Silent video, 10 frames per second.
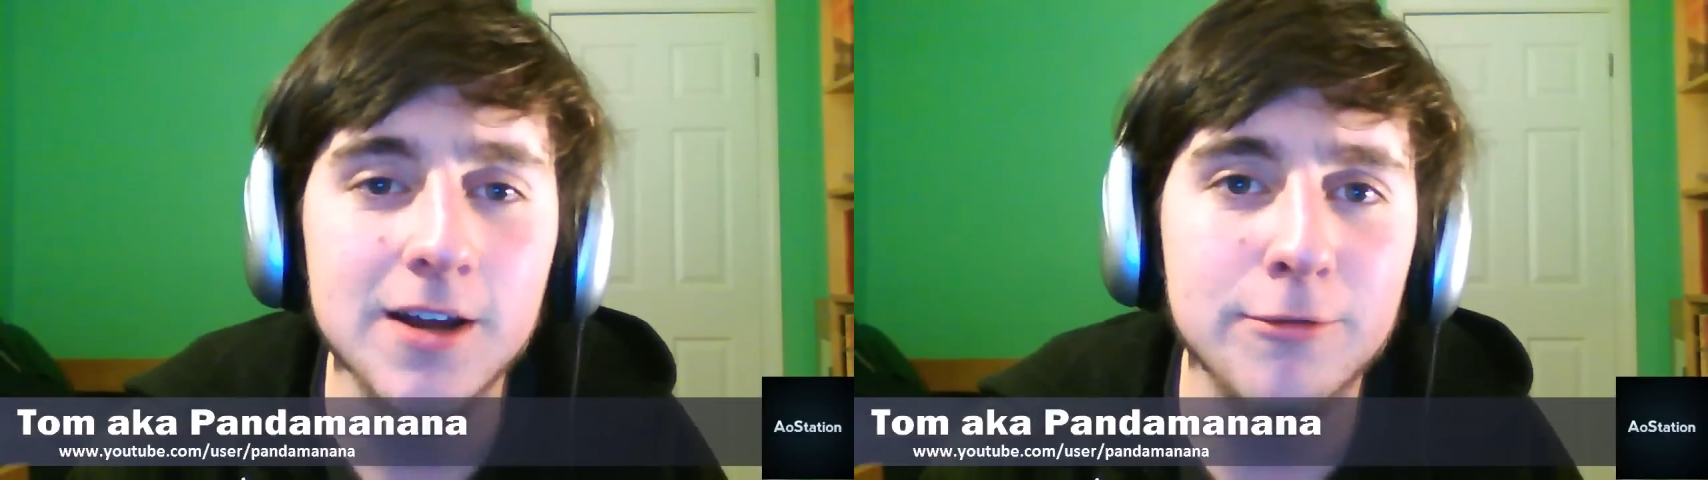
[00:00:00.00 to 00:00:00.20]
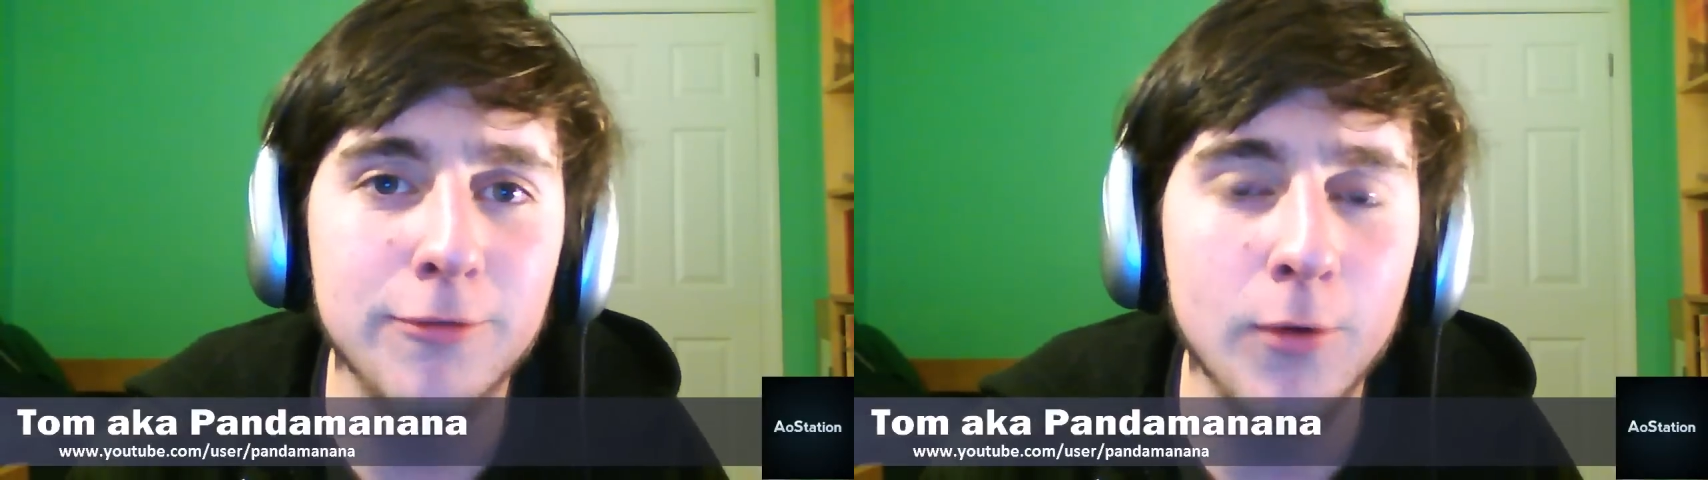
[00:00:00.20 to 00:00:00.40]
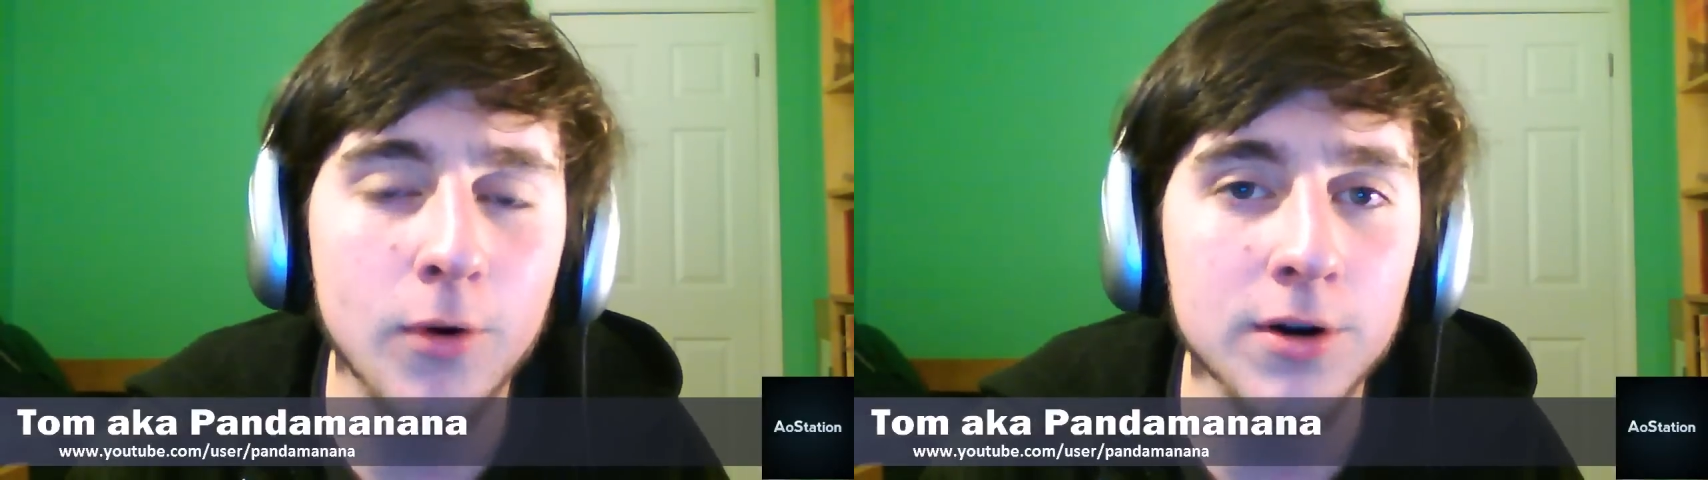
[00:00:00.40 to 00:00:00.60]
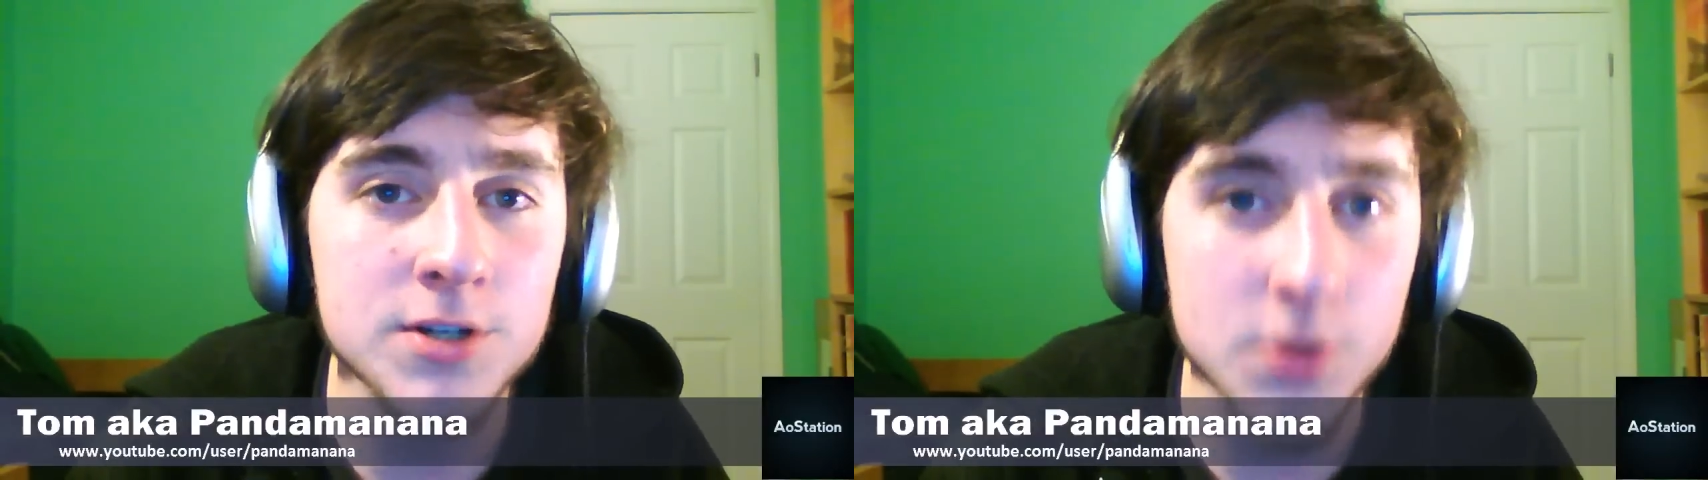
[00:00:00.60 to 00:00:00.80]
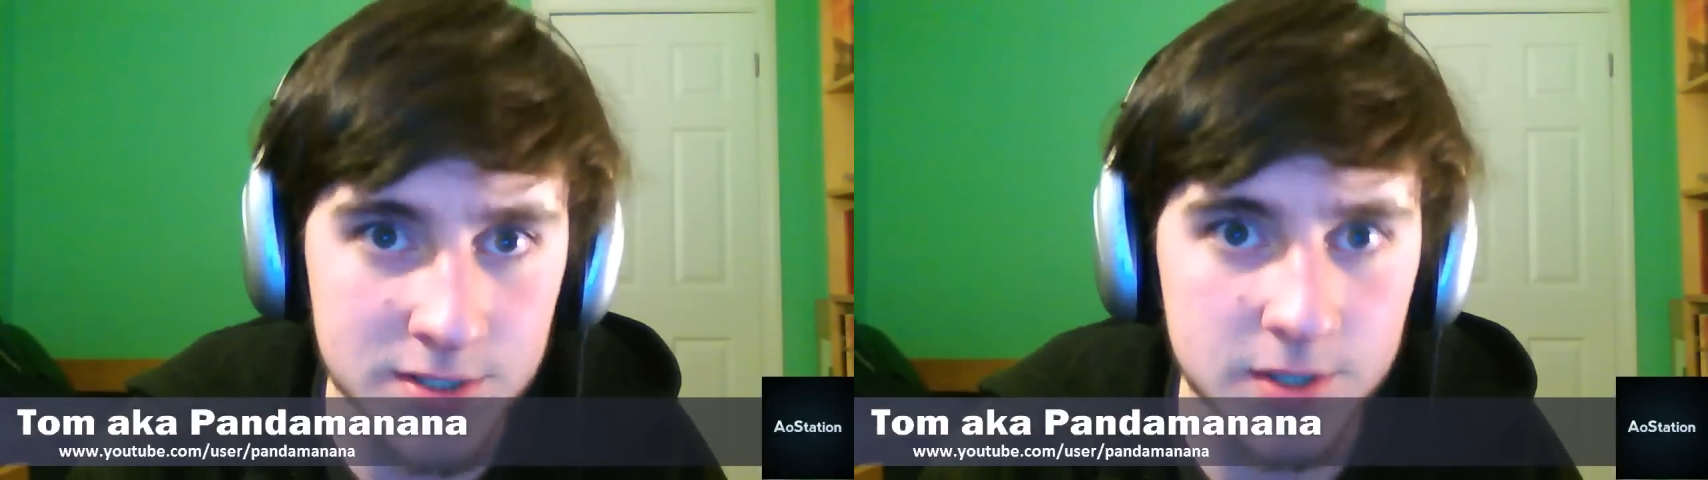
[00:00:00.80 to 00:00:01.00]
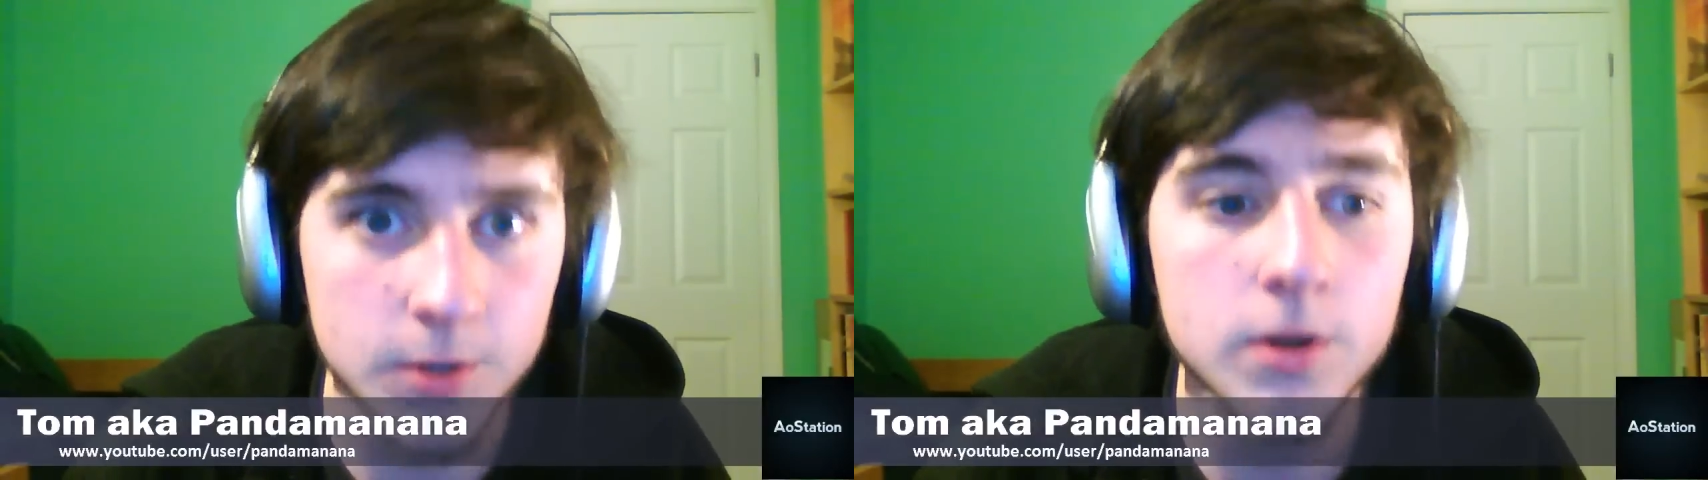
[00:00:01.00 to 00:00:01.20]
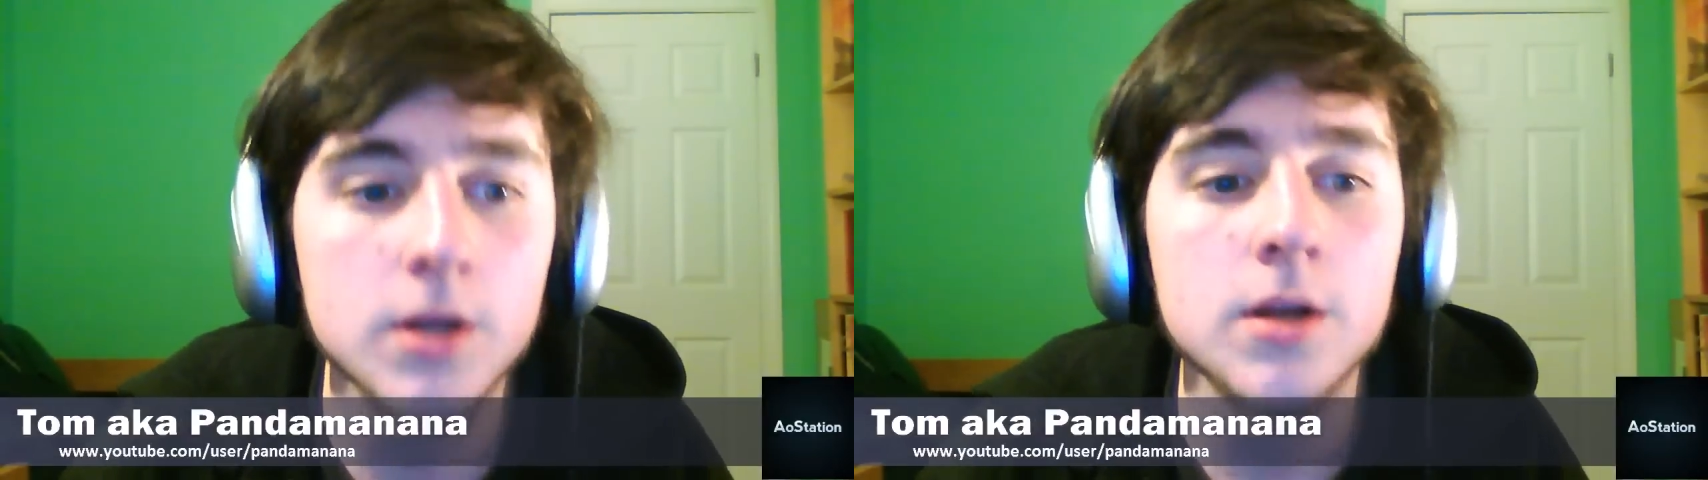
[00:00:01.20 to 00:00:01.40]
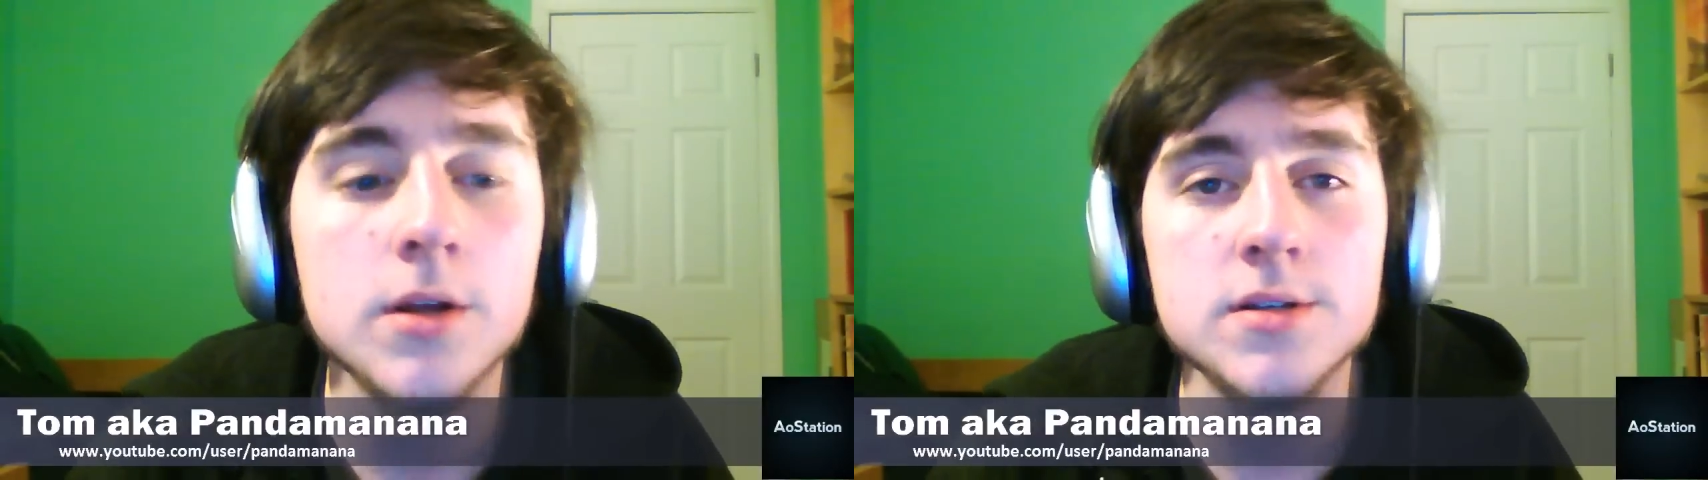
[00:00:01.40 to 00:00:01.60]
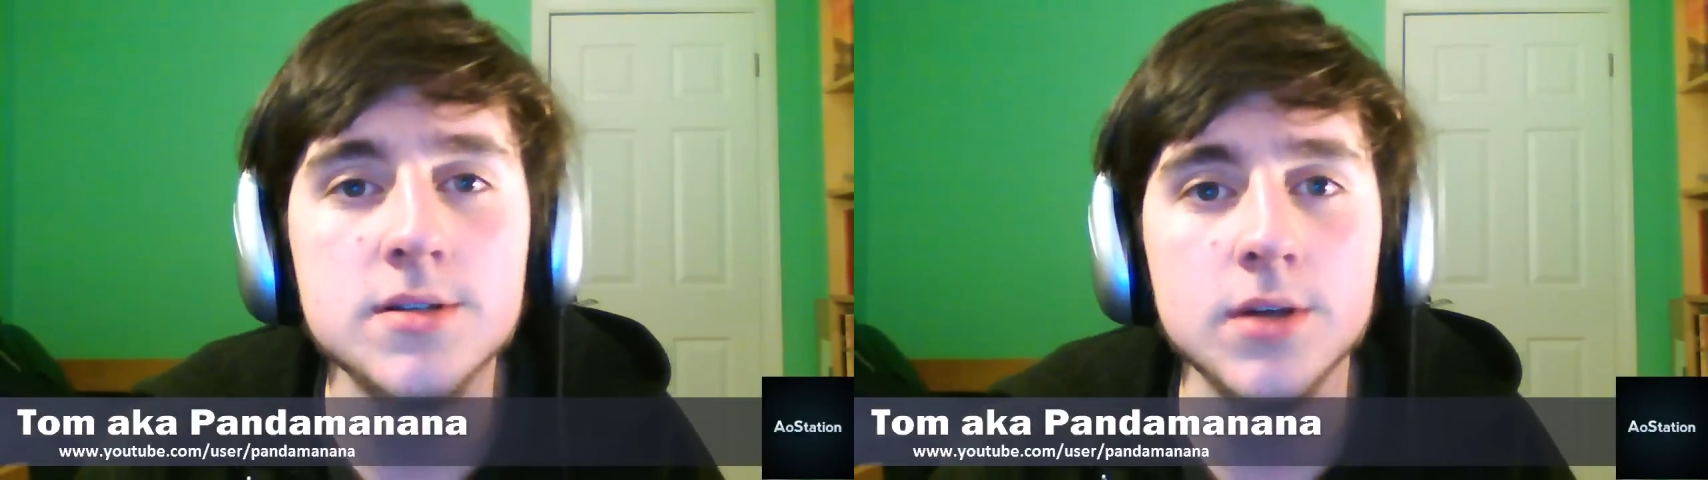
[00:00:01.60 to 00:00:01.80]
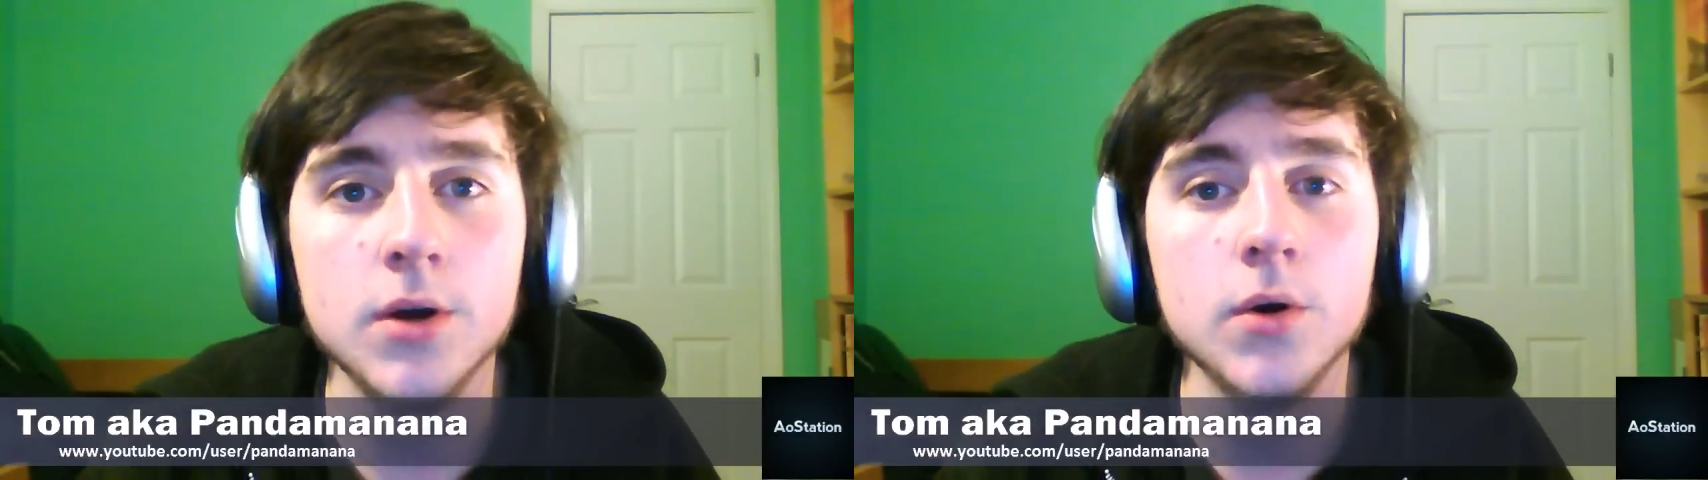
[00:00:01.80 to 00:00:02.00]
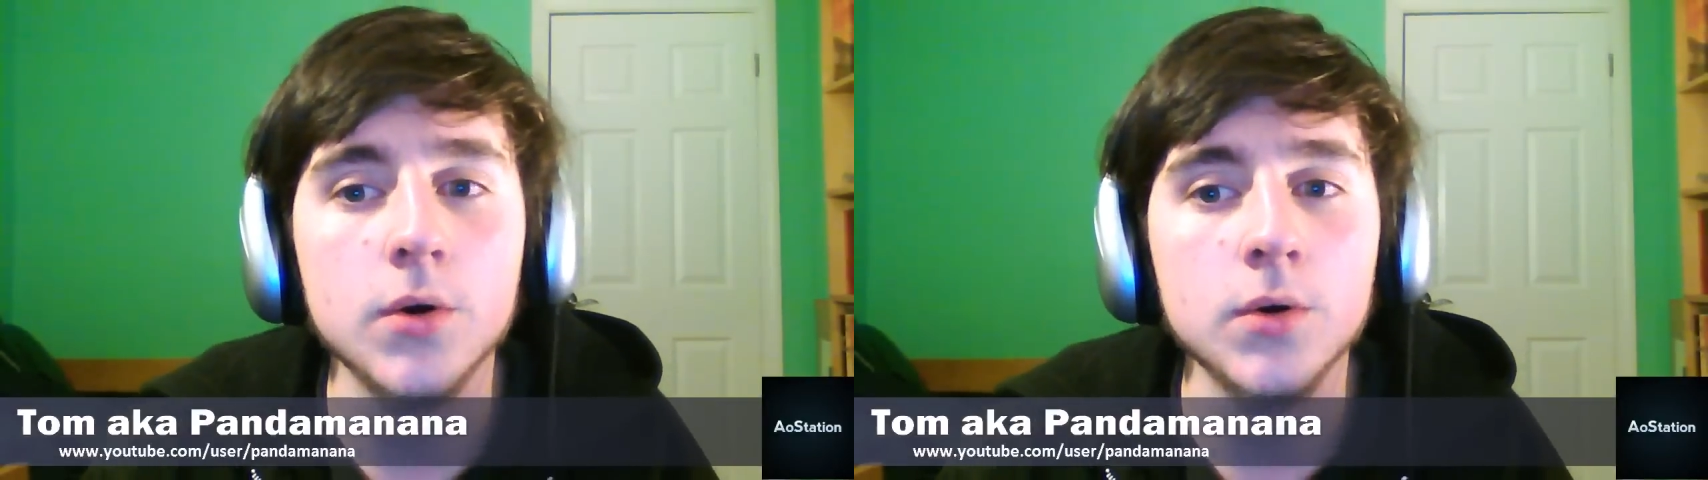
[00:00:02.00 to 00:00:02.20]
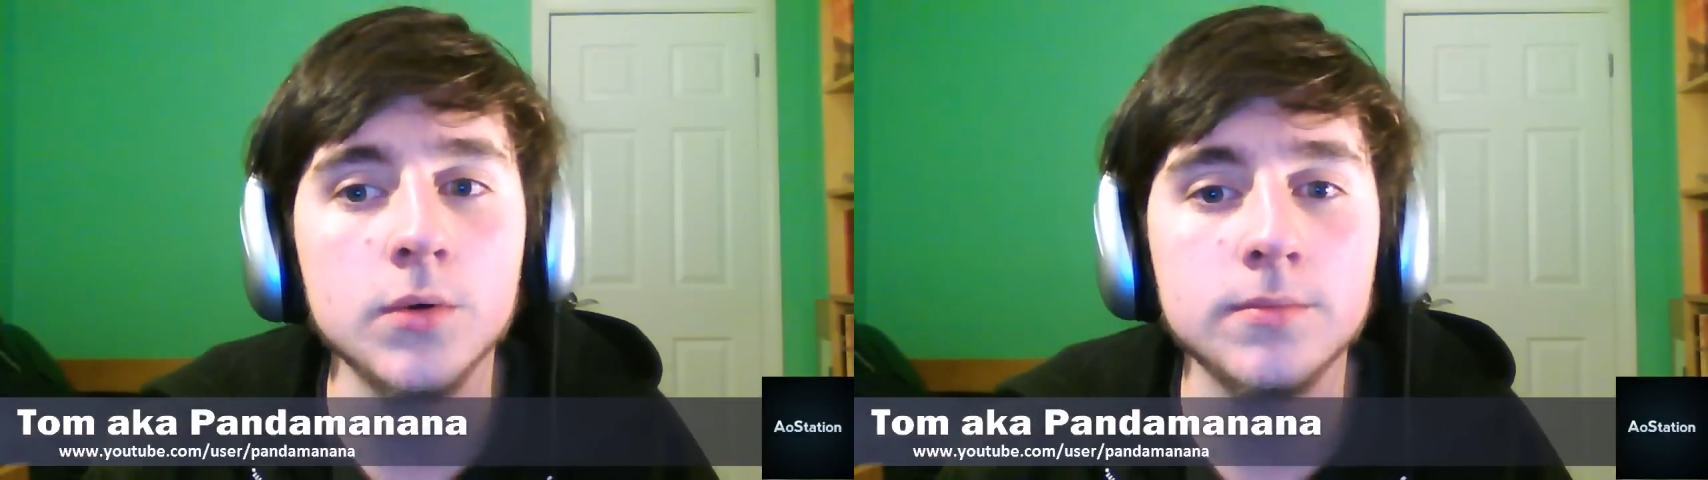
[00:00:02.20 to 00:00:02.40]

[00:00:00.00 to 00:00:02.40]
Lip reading: for Dota 2. So